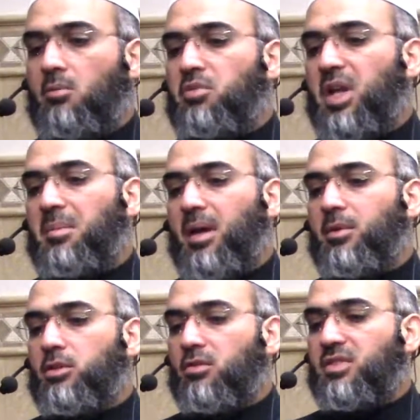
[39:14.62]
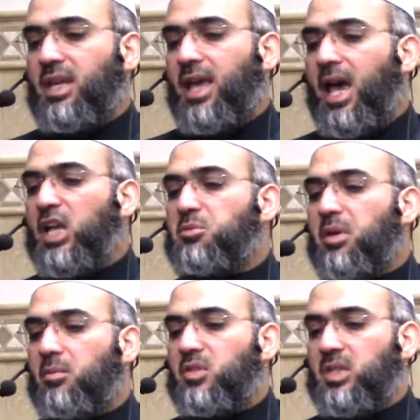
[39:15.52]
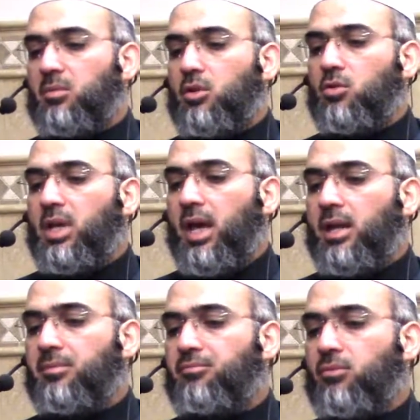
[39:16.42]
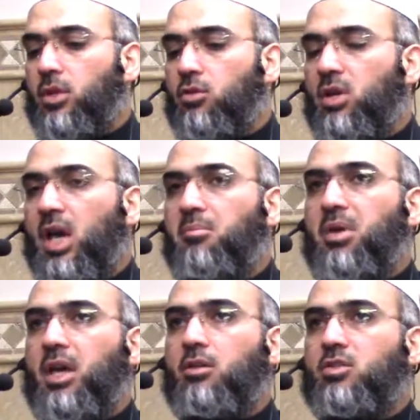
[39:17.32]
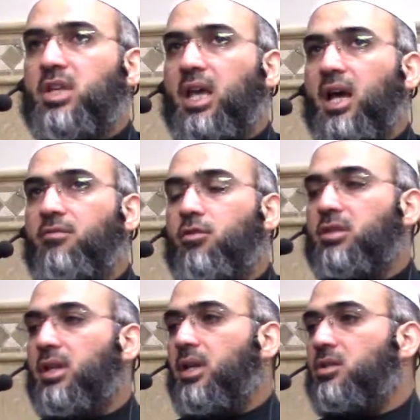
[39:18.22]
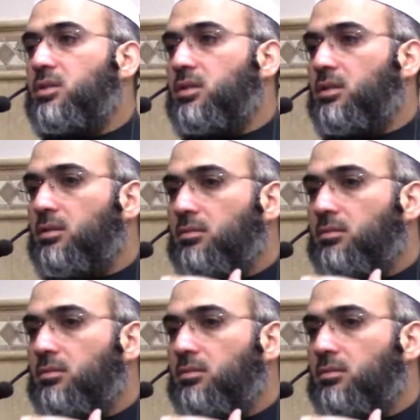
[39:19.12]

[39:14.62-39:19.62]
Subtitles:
Prepayment of zakah is permissible. You can pay your zakah for the next